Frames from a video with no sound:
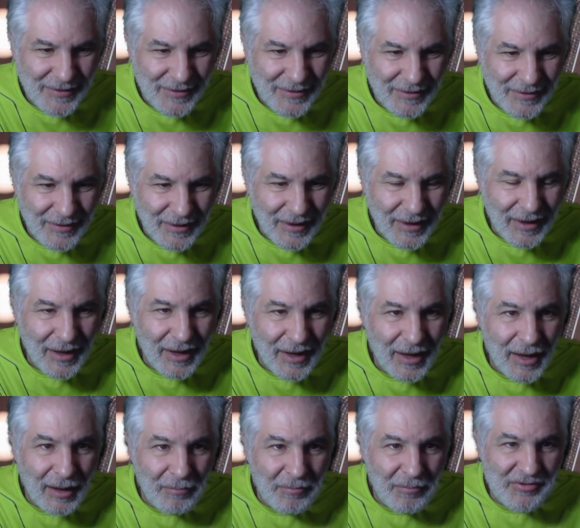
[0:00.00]
Let
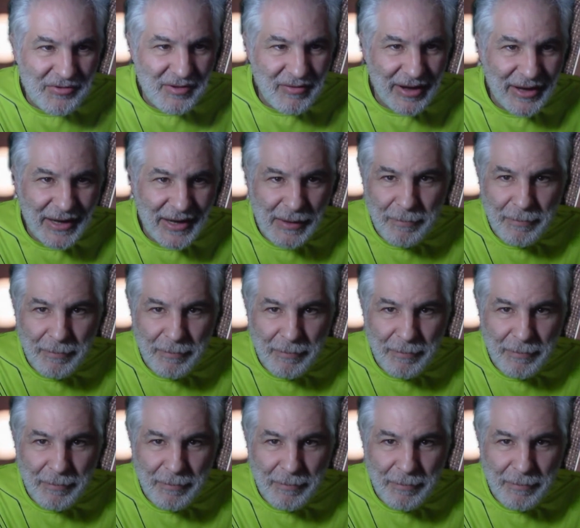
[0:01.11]
me see if I can get it